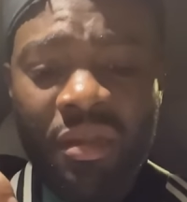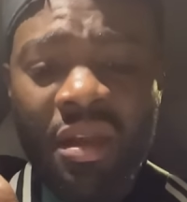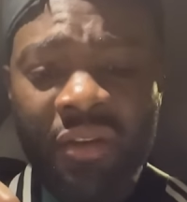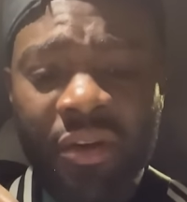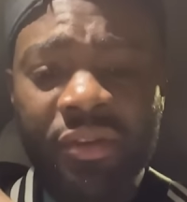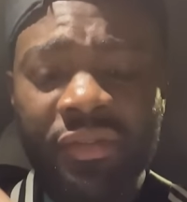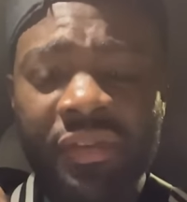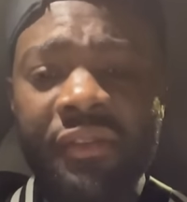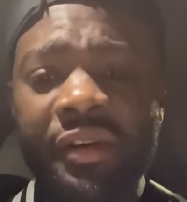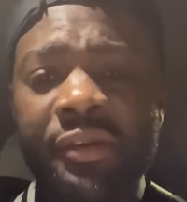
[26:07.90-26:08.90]
A good
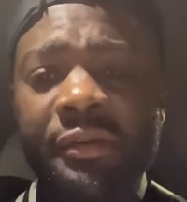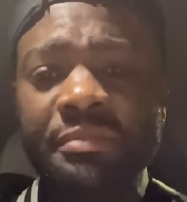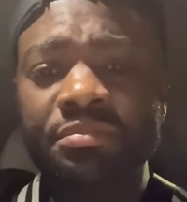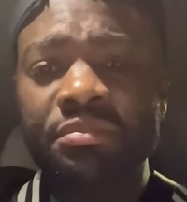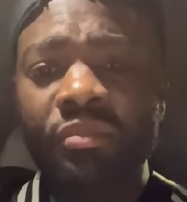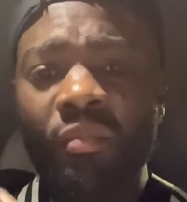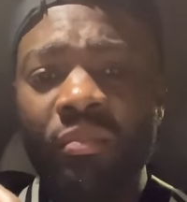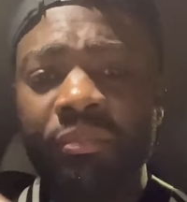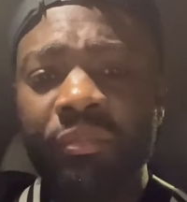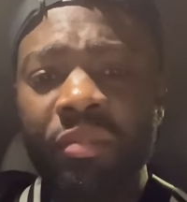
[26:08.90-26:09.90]
flavor though.
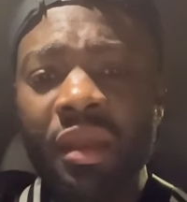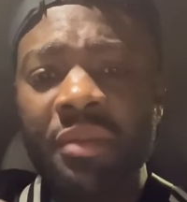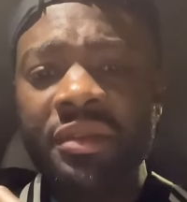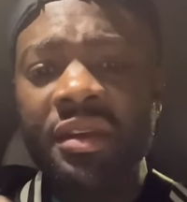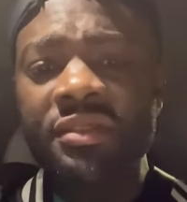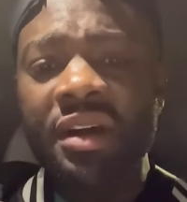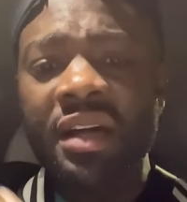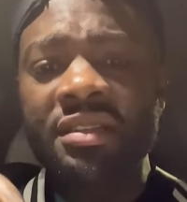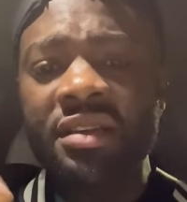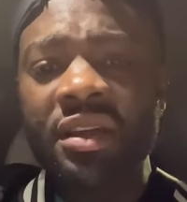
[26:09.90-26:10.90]
It tastes
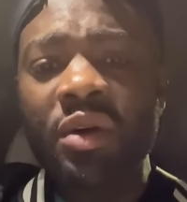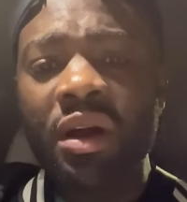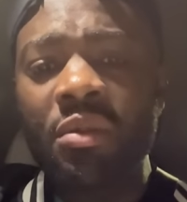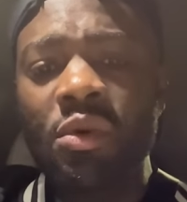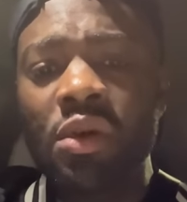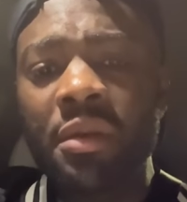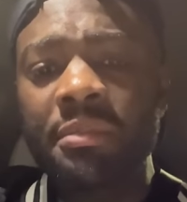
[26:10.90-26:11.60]
hot, so the guacamole.